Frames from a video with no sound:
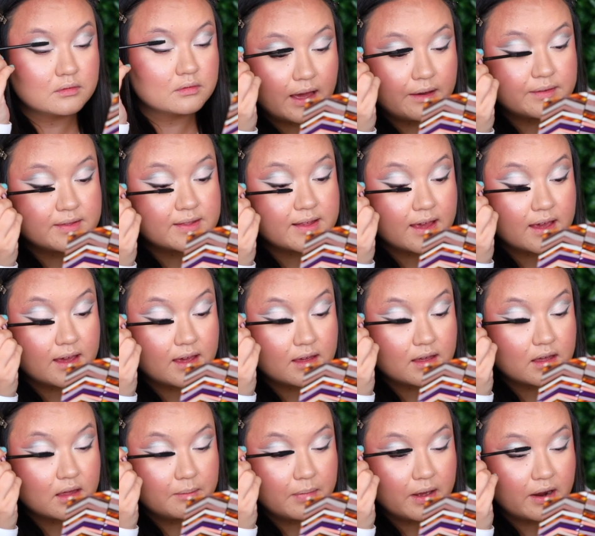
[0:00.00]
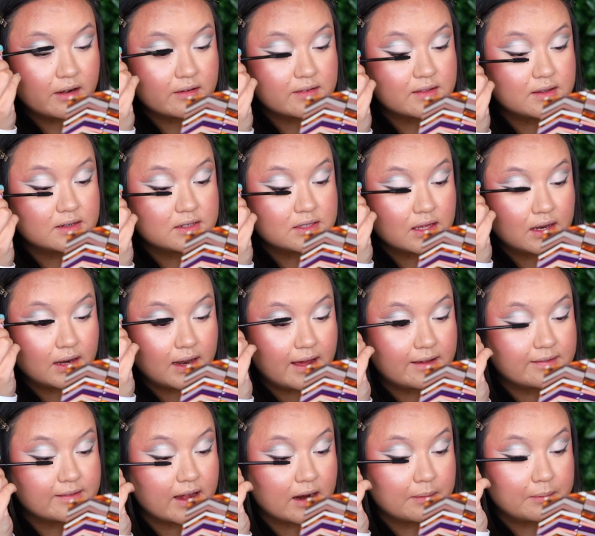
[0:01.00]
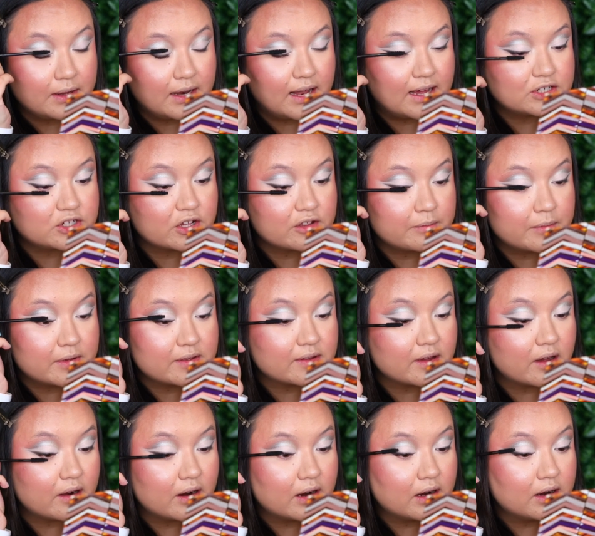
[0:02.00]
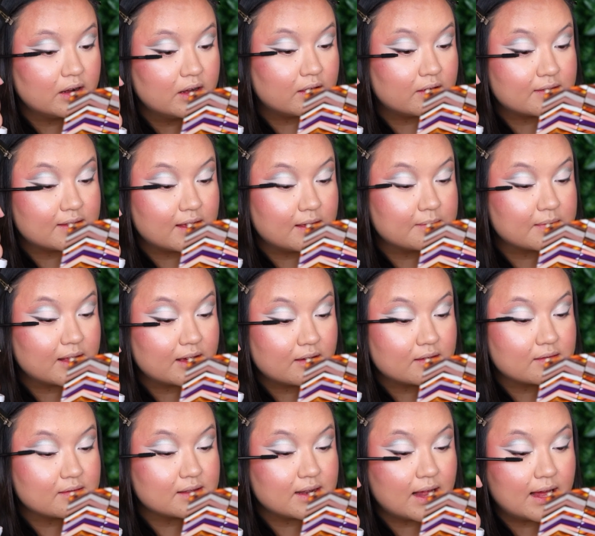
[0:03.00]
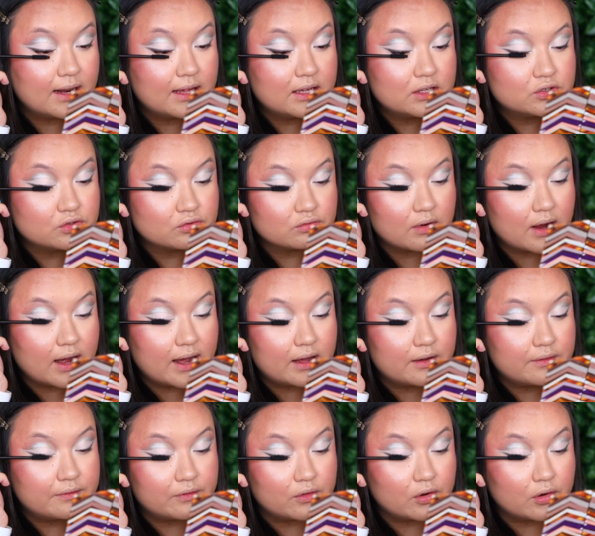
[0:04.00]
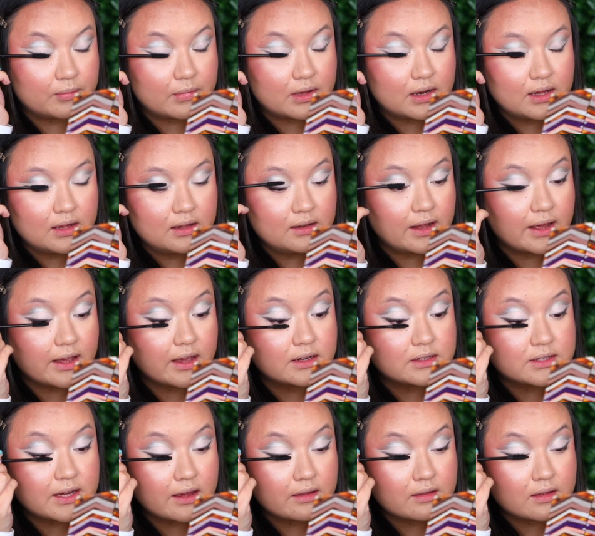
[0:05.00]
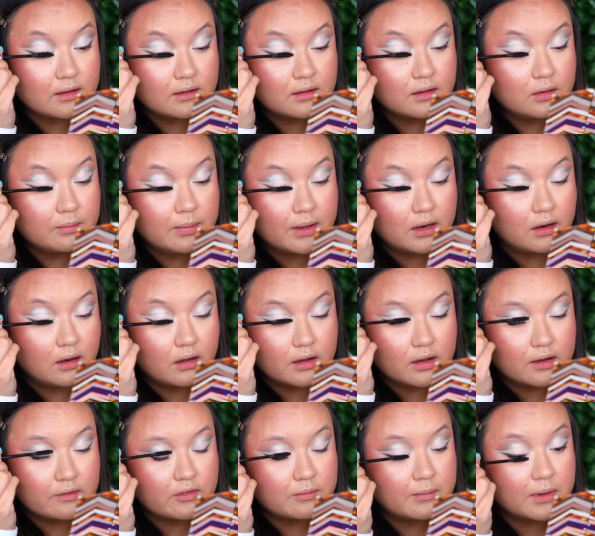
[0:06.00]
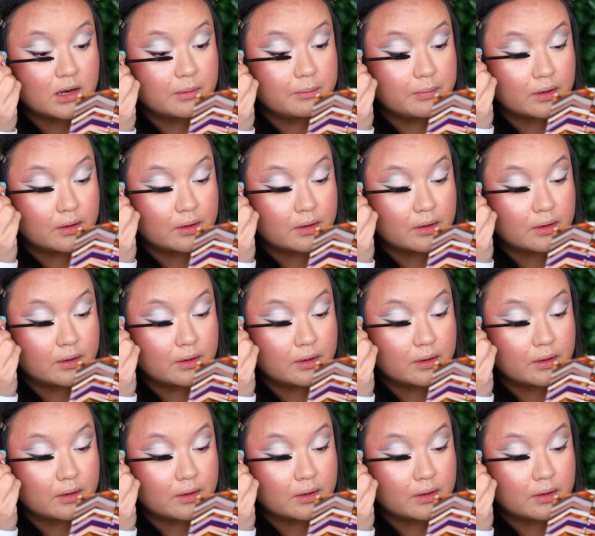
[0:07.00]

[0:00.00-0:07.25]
I would say in comparison to the Lights, Camera, Lashes mascara, this seems like a slightly drier formula, like it takes a little bit longer for me to